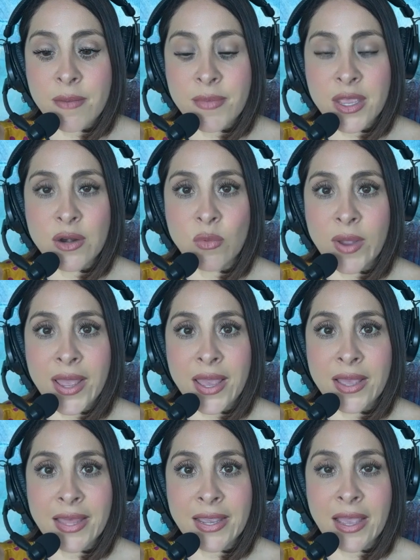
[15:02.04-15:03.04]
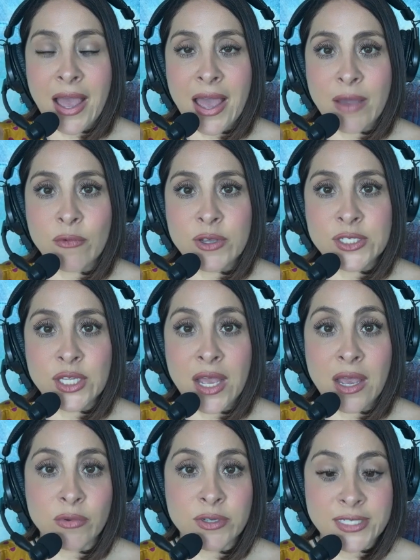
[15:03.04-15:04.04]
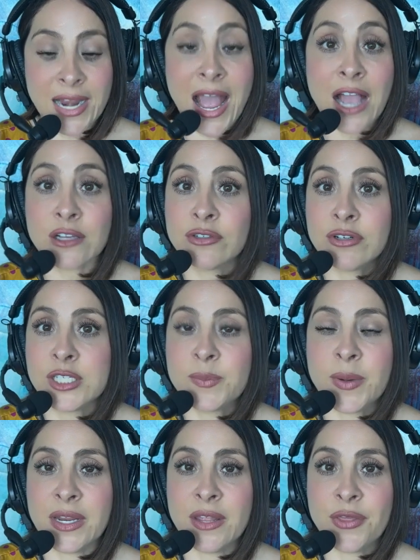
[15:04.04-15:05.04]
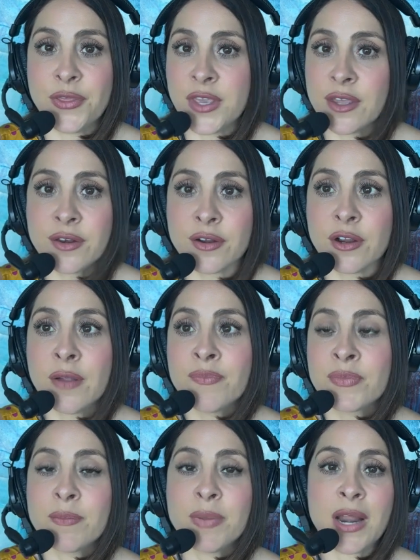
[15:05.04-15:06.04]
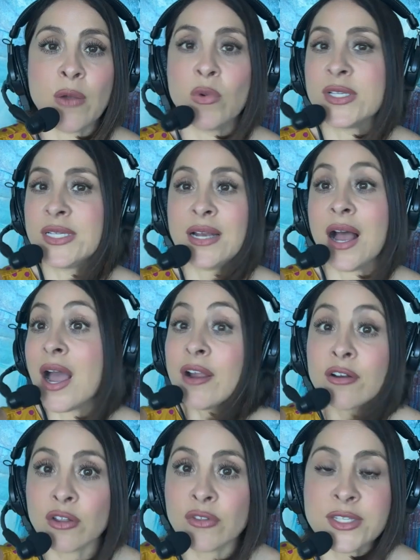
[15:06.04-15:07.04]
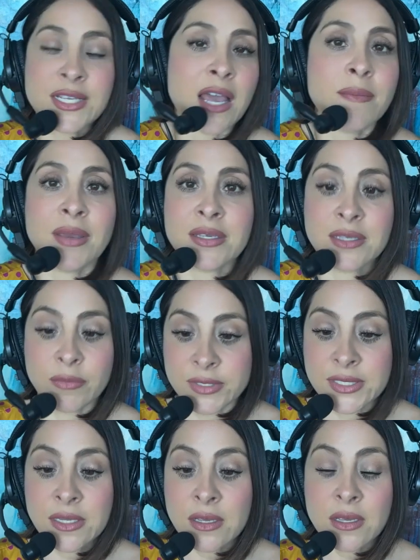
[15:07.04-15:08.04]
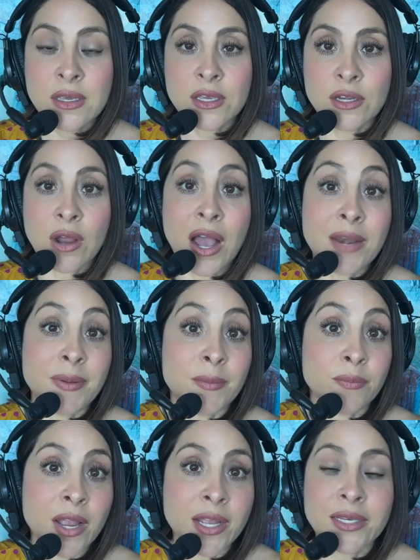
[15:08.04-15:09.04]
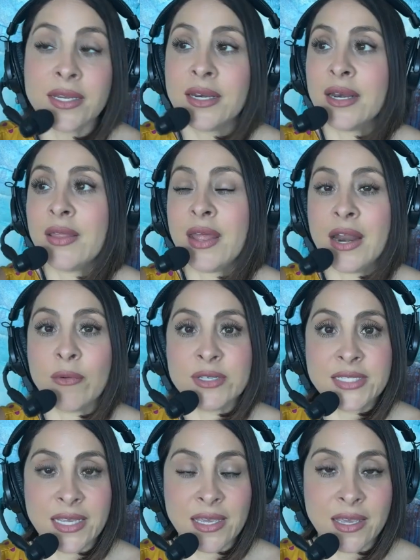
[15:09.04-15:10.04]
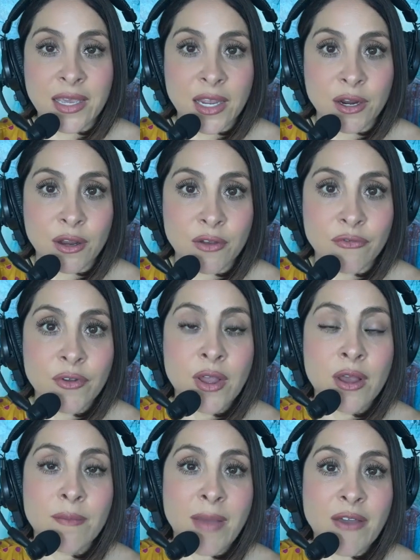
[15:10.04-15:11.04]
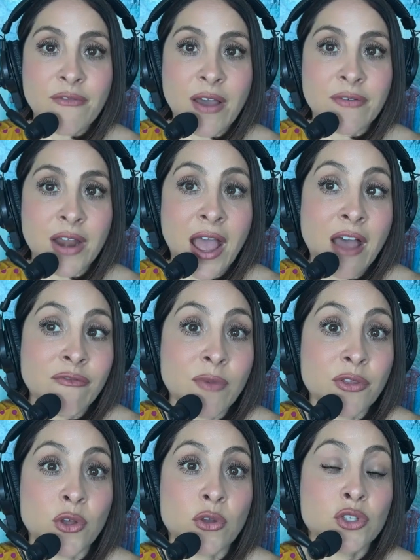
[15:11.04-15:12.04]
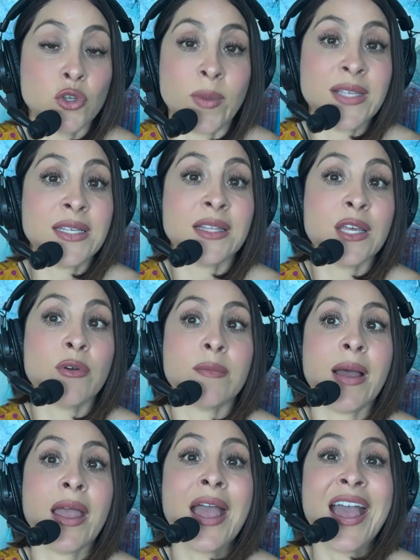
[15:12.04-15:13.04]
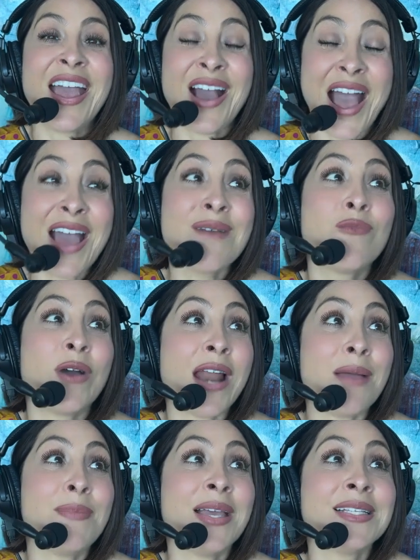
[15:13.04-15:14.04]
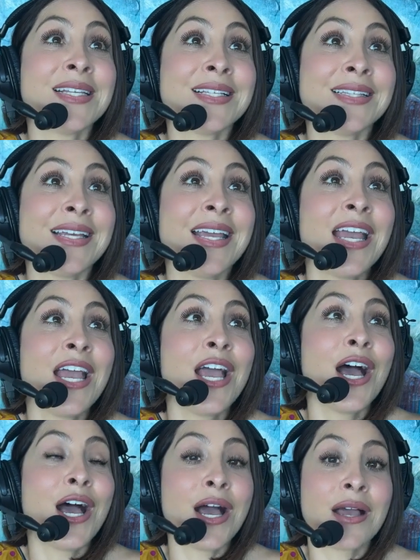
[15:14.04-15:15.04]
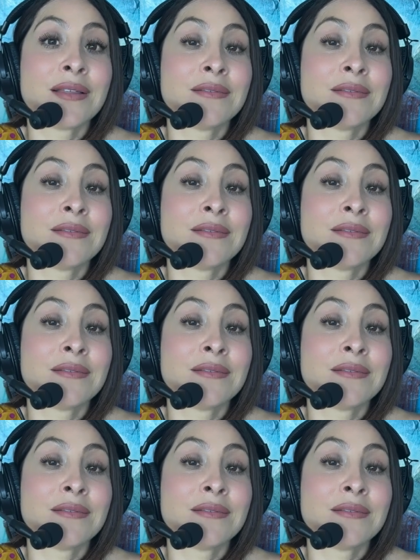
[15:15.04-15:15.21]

in a way like I was an actress but in theater, but I wasn't hired all the time because I was, I had been pregnant and I was taking care of my 5.5-month-old. So basically when I basically uh,